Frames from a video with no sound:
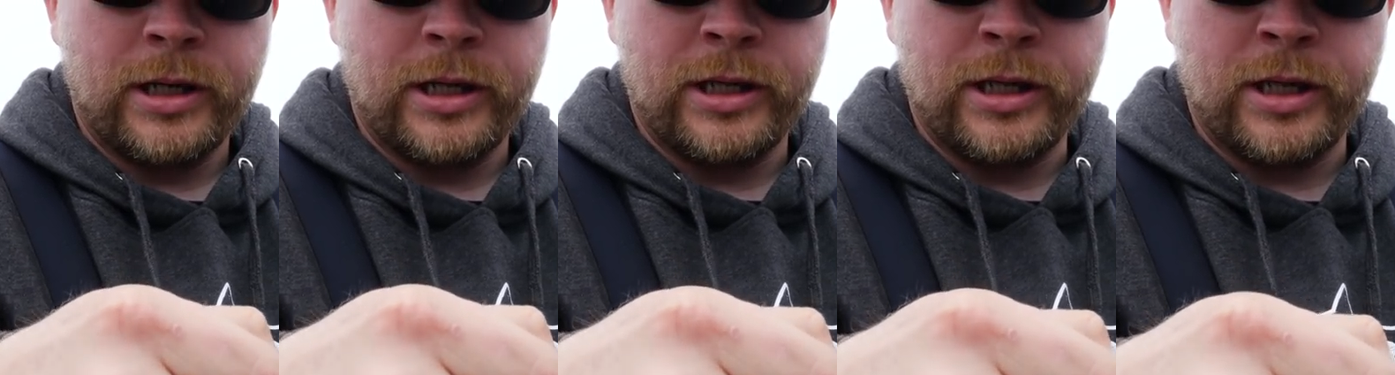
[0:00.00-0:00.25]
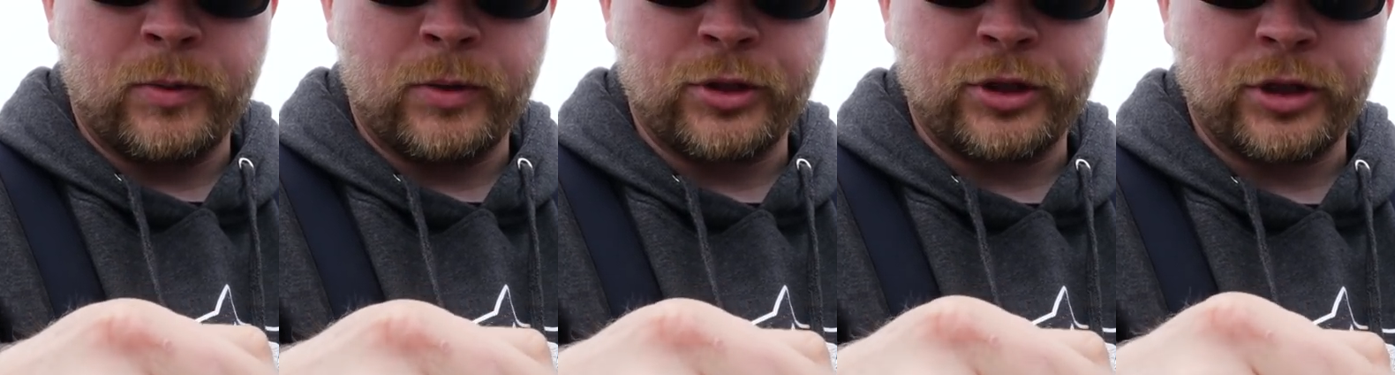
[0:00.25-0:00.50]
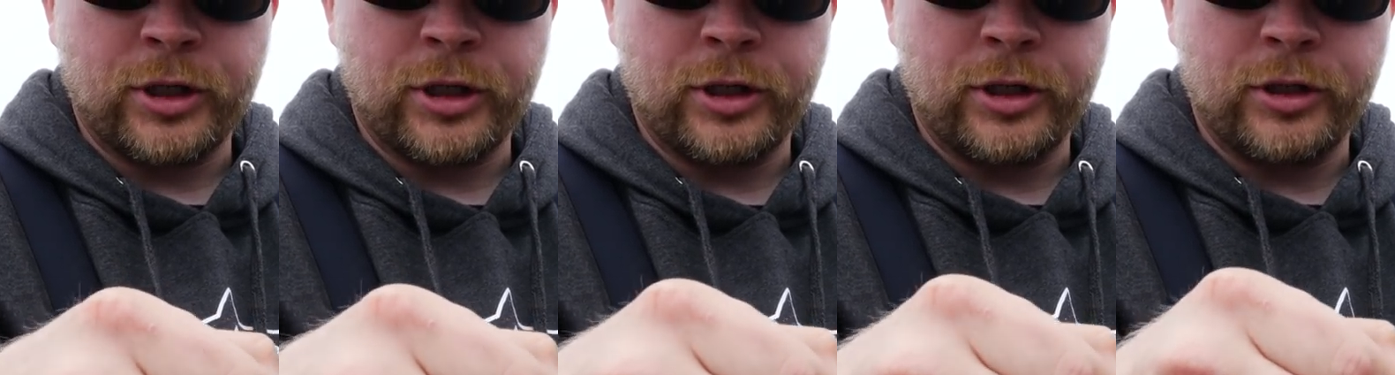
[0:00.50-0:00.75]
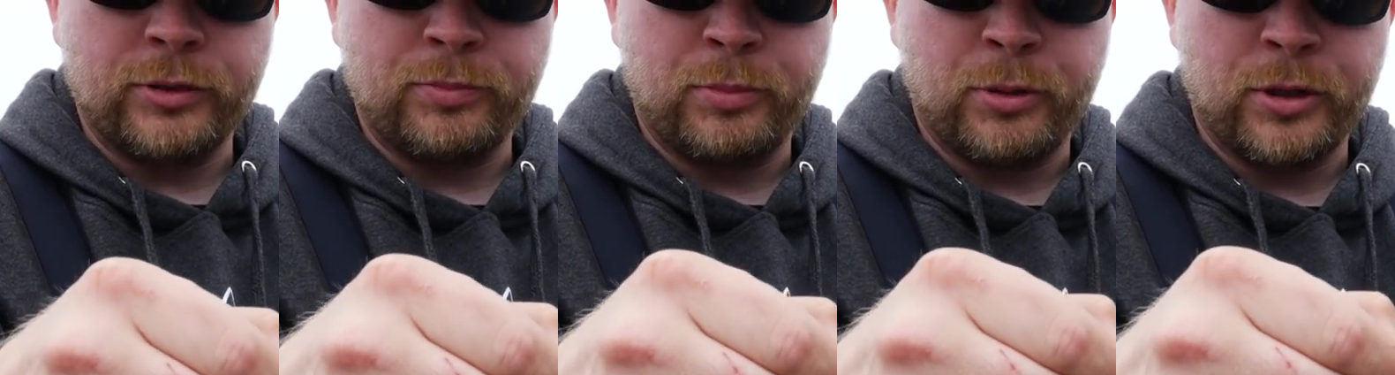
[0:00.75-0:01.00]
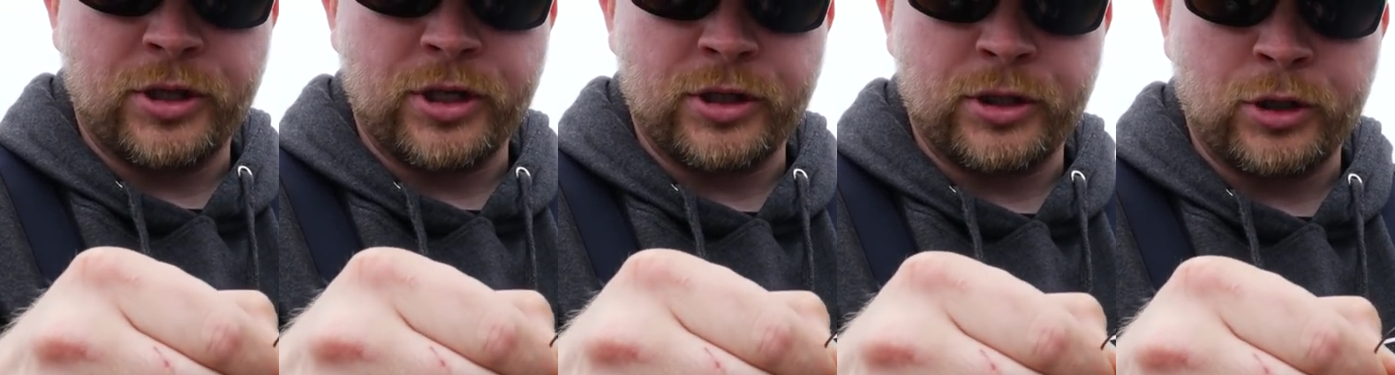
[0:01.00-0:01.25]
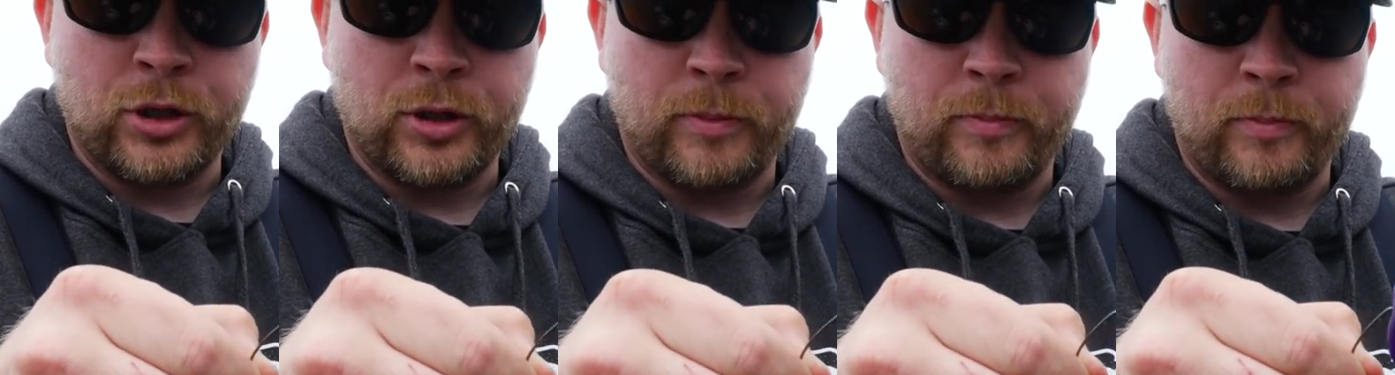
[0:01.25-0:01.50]
And then what you're gonna do is put
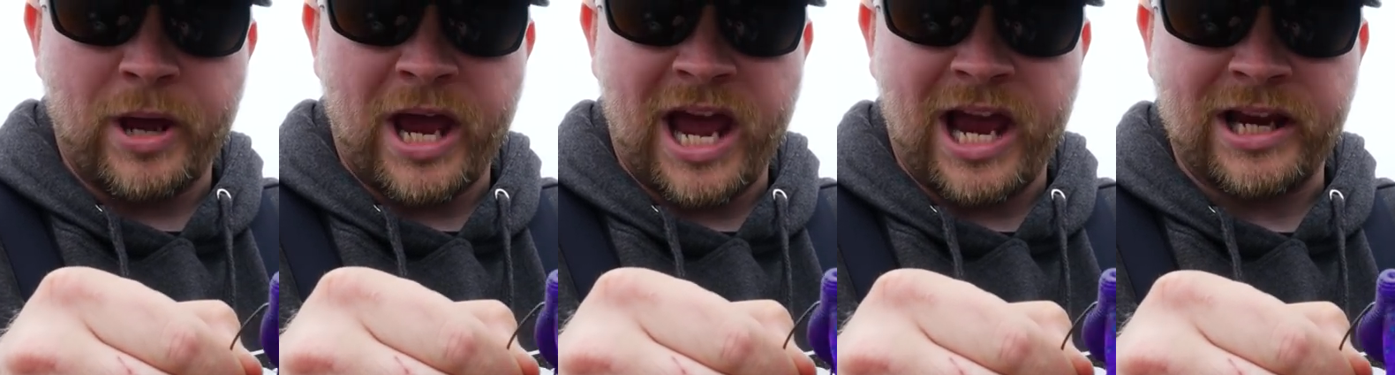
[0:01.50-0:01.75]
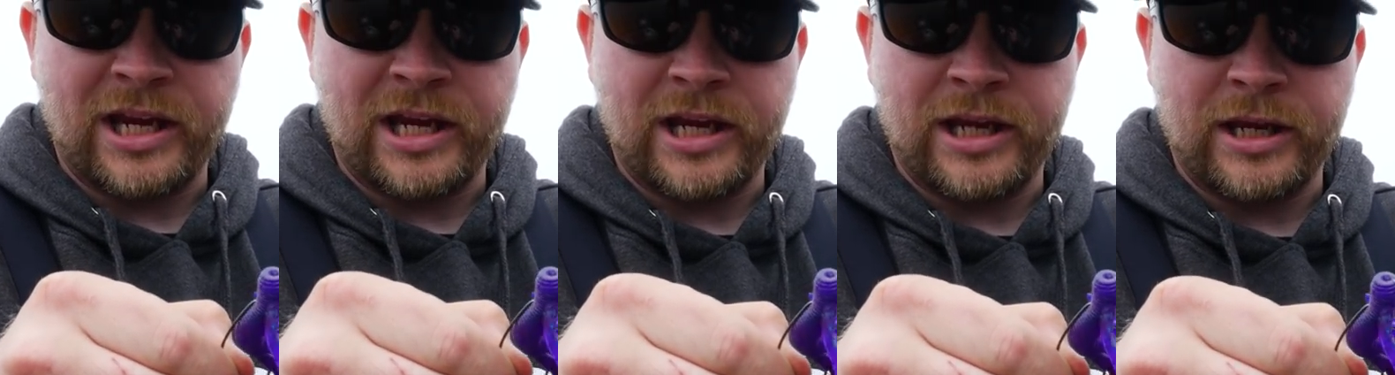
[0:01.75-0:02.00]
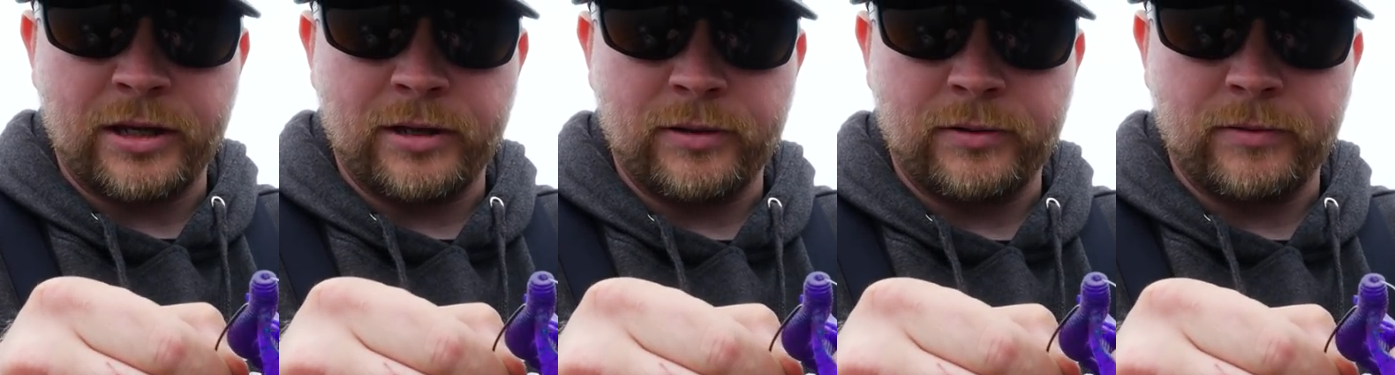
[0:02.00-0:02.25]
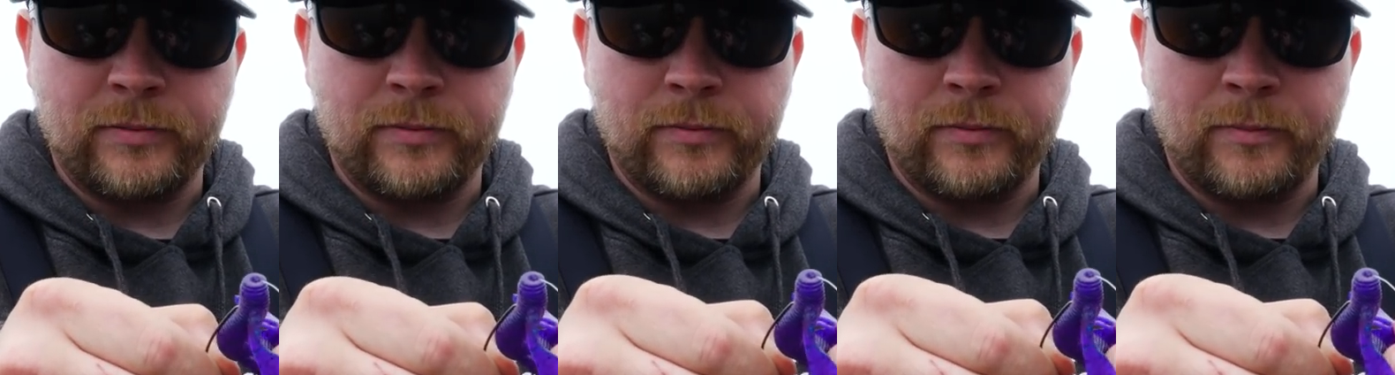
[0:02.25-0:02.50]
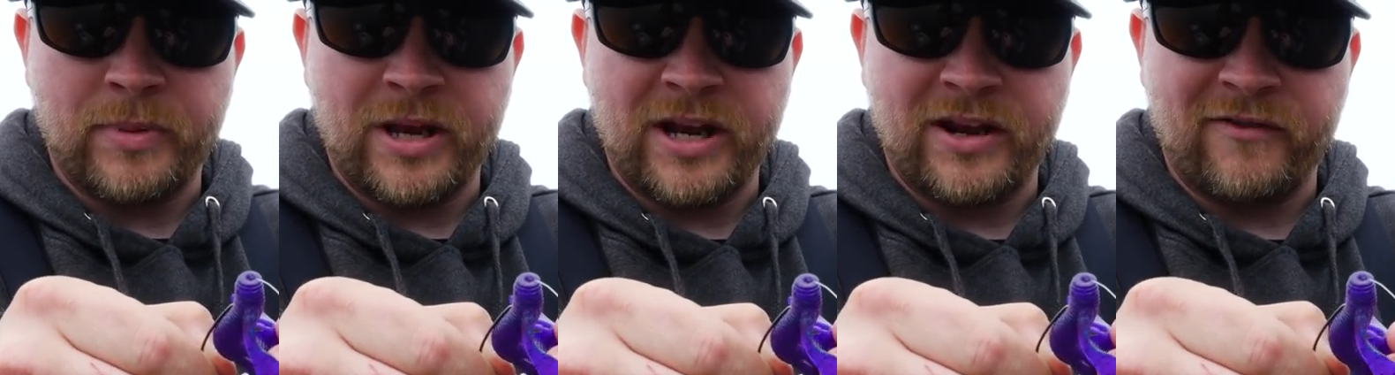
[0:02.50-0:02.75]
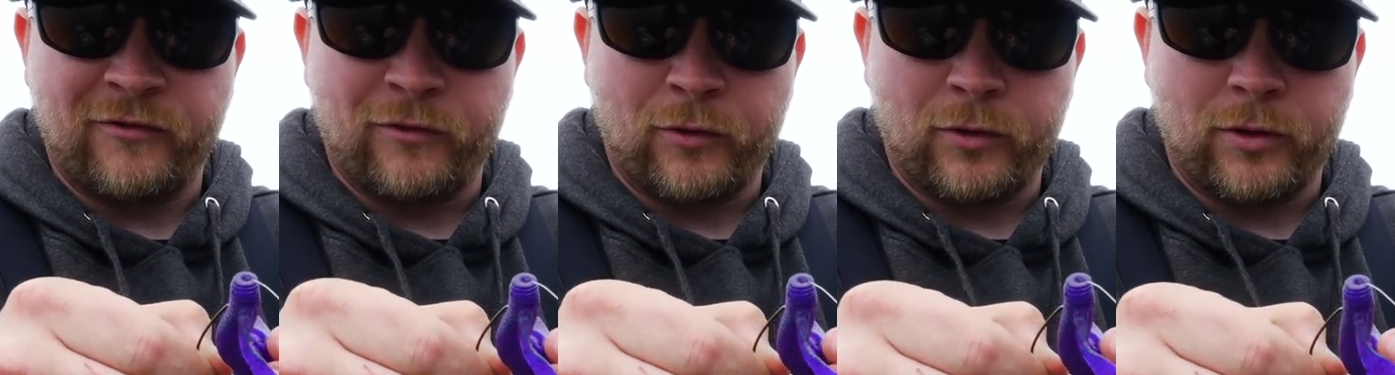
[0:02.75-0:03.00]
this hook back in, bend
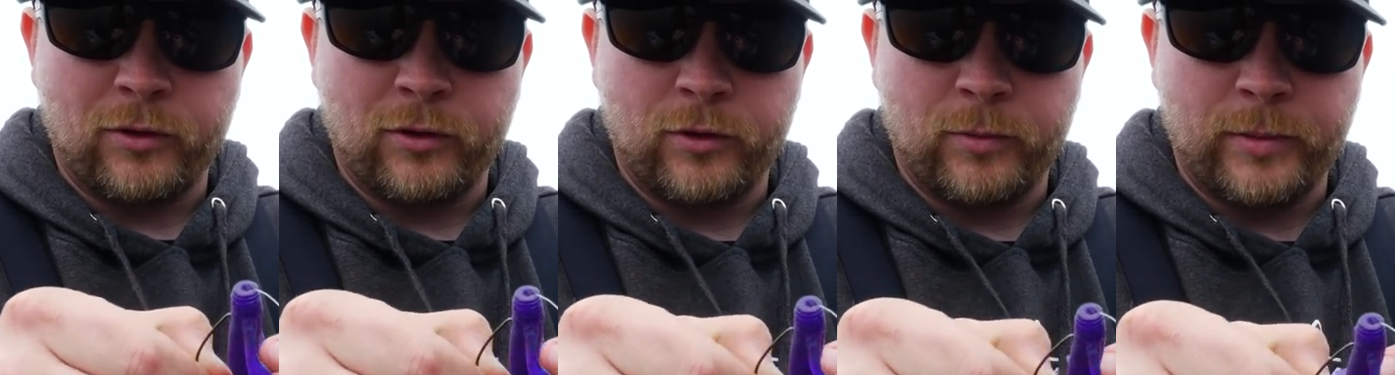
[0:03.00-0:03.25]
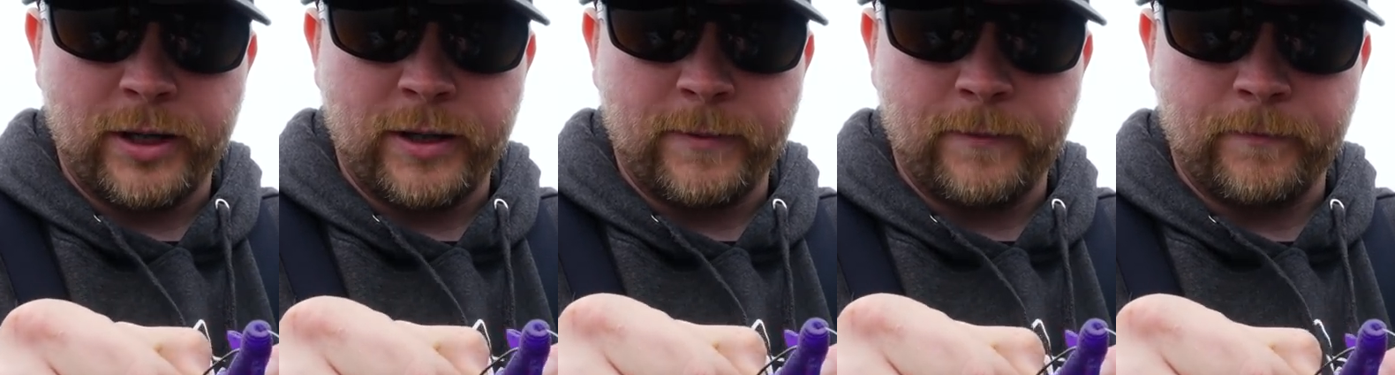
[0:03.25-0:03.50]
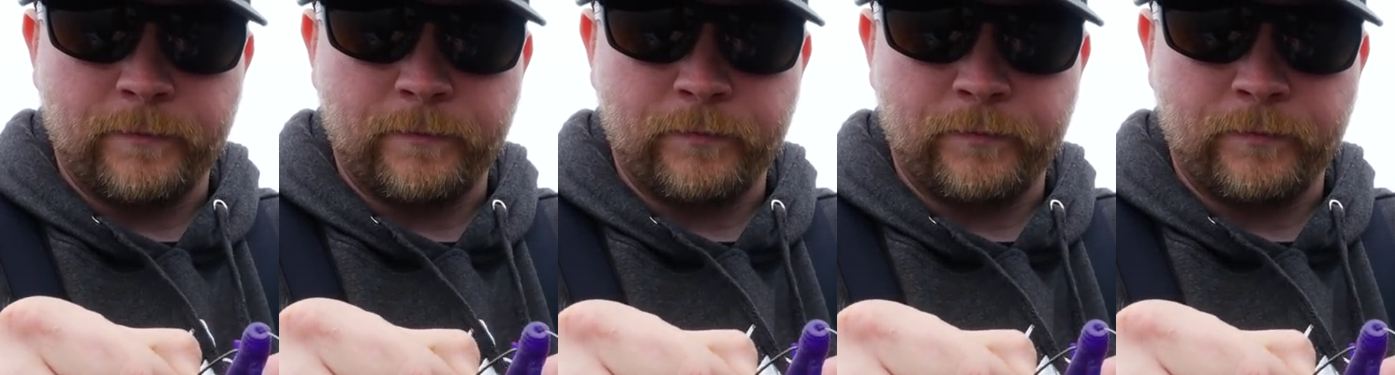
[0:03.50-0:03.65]
it forward a little bit,